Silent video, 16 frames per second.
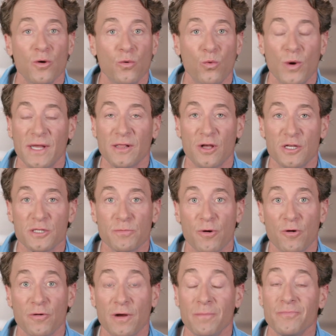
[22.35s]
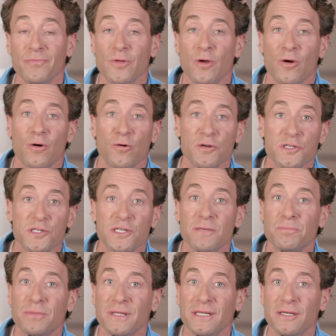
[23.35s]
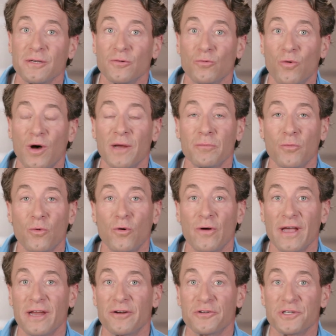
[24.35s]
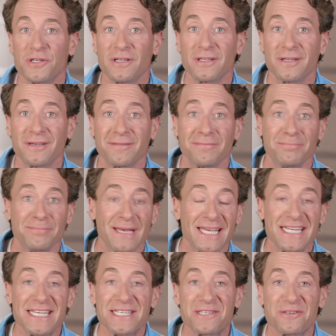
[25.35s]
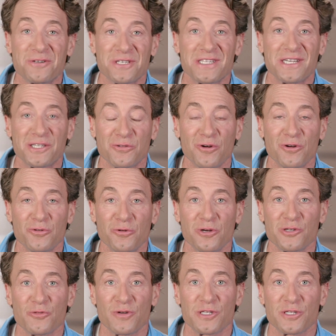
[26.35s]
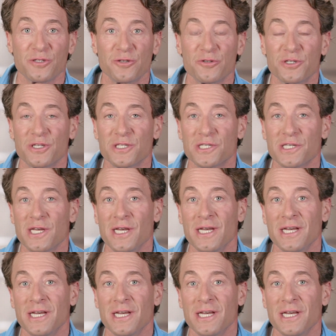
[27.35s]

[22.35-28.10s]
weight loss program, or simply want more energy to make it easier to stick to our New Year's resolutions.